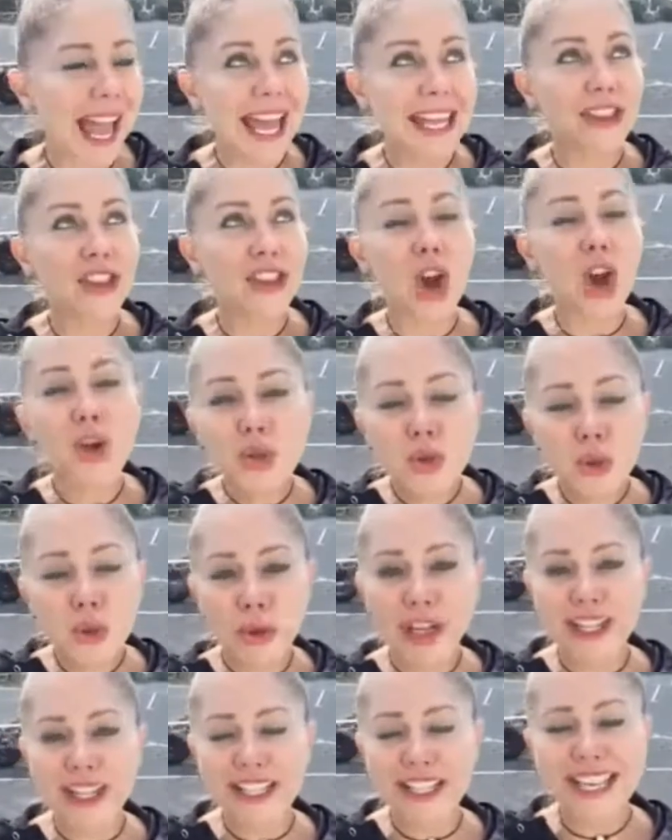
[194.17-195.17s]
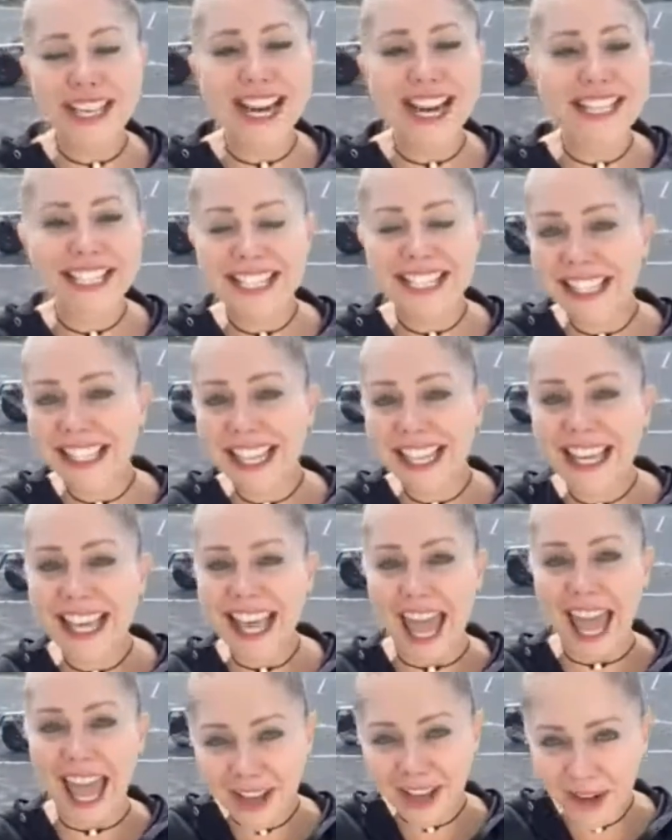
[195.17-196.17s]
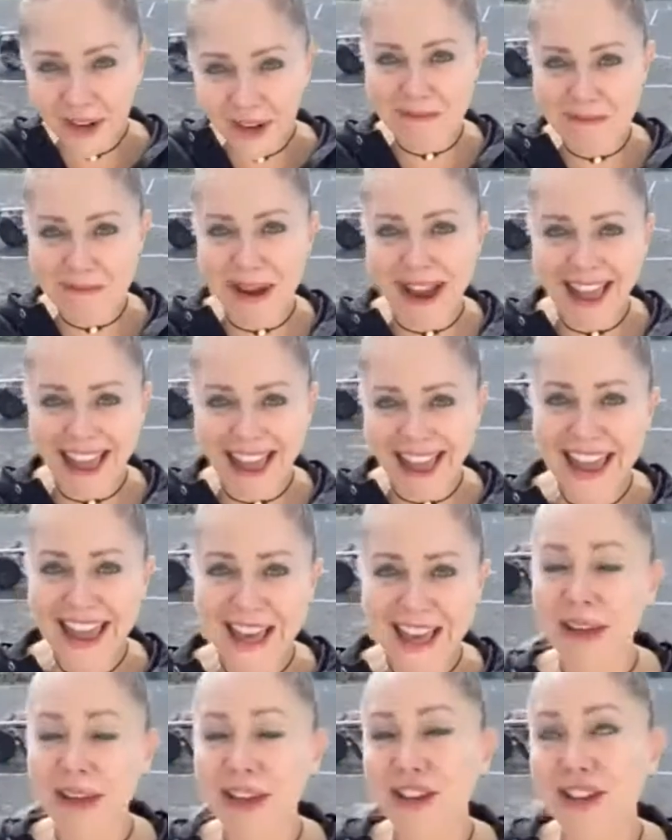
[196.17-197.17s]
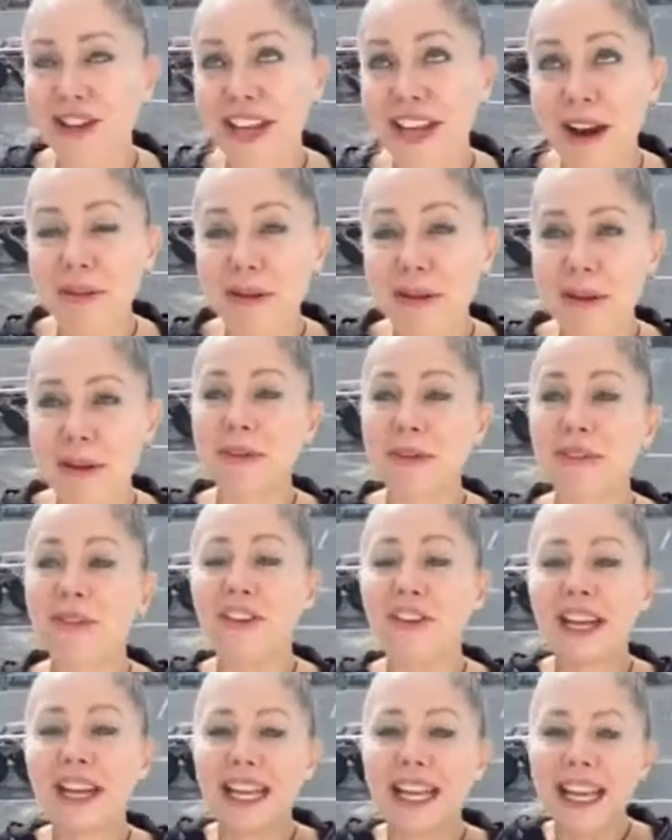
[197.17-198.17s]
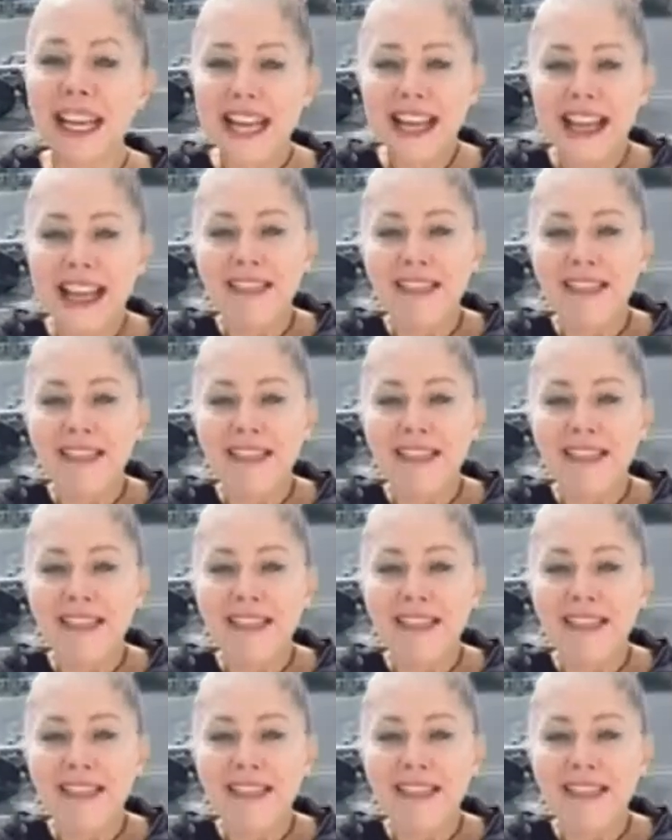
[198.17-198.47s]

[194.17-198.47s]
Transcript: And those words are still like echo in my head, because I remember feeling